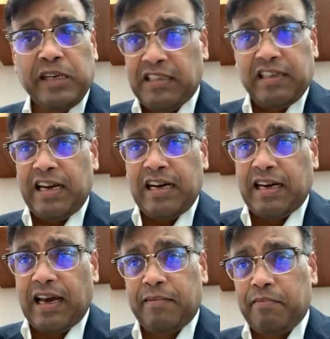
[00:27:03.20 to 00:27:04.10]
It's real
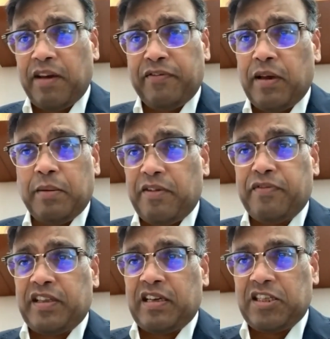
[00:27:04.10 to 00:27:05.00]
time.
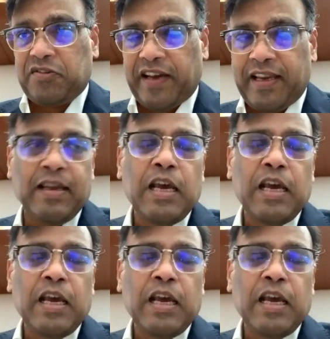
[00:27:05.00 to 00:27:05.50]
Everything is fine.